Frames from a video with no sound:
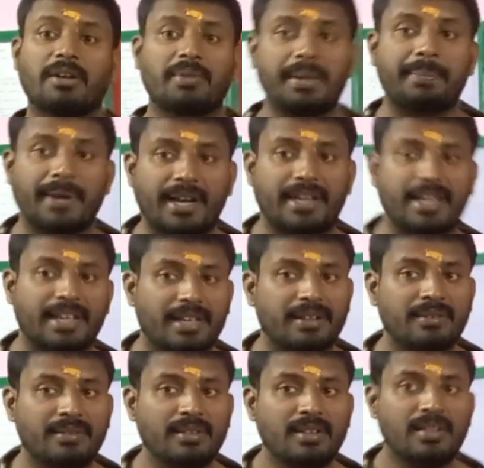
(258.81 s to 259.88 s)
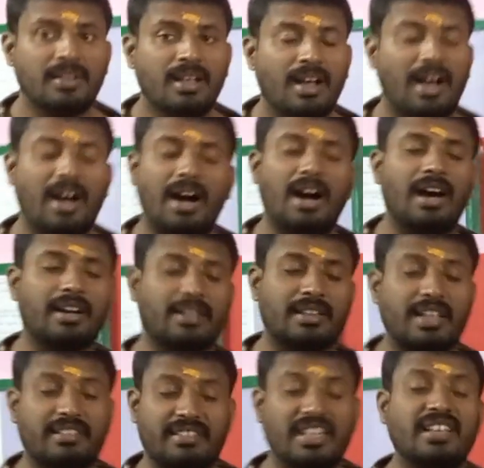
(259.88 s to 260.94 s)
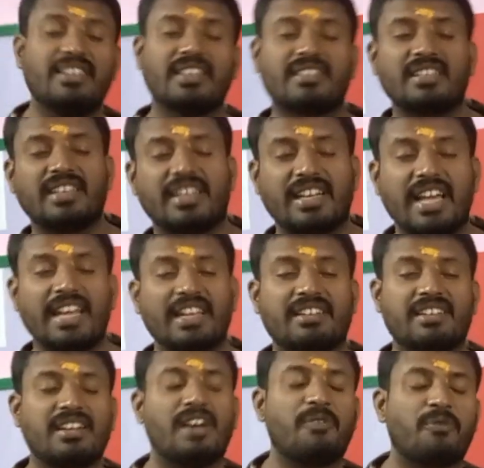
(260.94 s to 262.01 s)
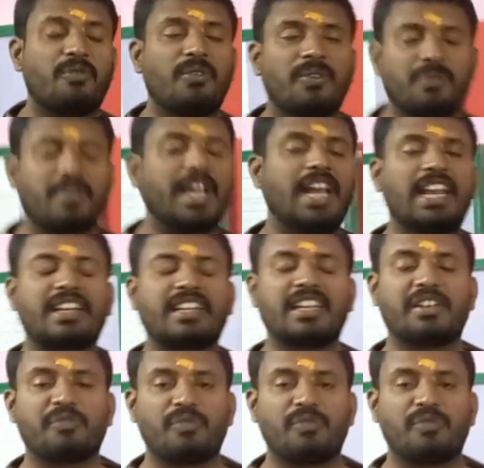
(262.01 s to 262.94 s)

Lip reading: vibrating, or the changes in the direction of the electric